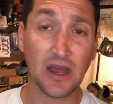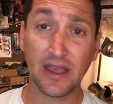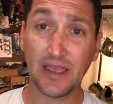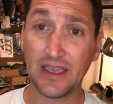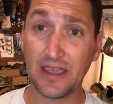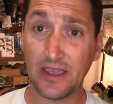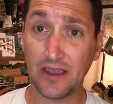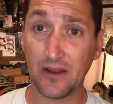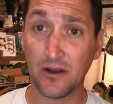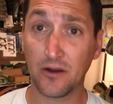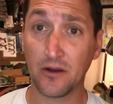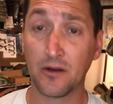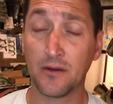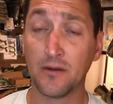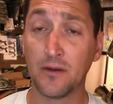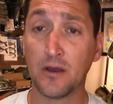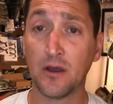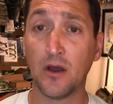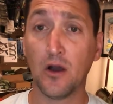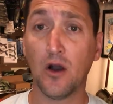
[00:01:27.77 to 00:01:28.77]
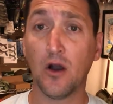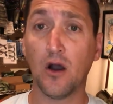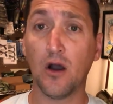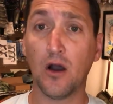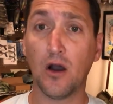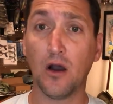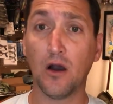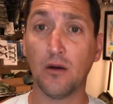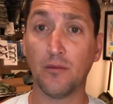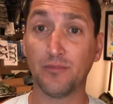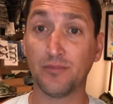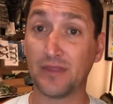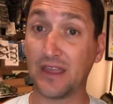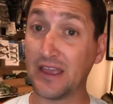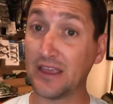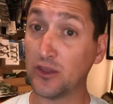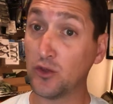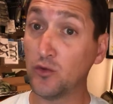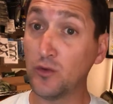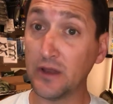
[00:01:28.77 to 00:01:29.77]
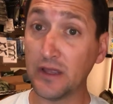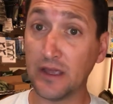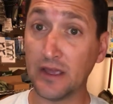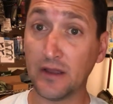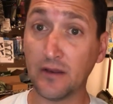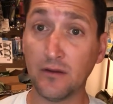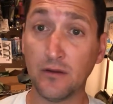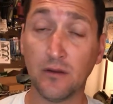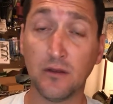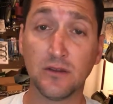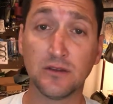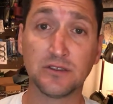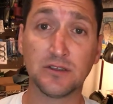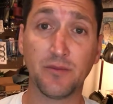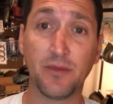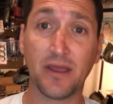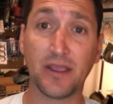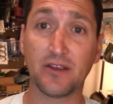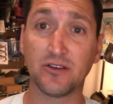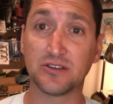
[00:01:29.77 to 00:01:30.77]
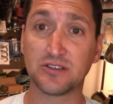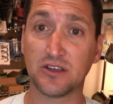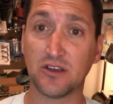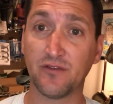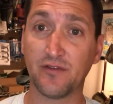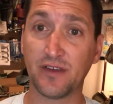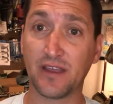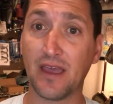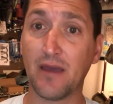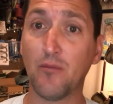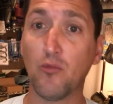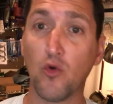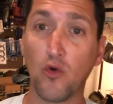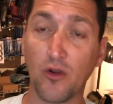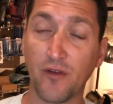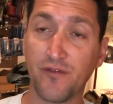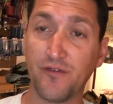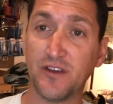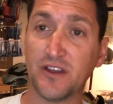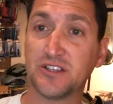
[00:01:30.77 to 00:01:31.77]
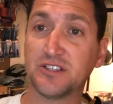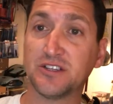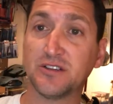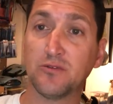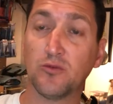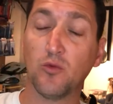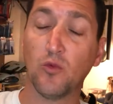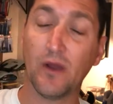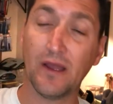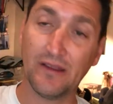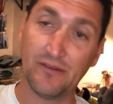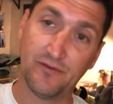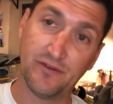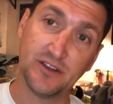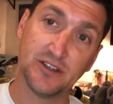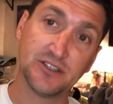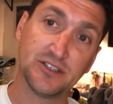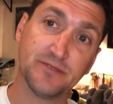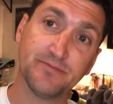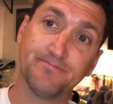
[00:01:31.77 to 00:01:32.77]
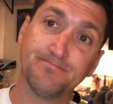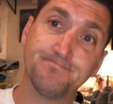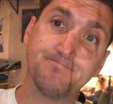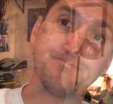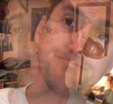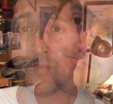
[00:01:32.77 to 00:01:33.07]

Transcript: here that you need to make yourself, again, more efficient wade fishing.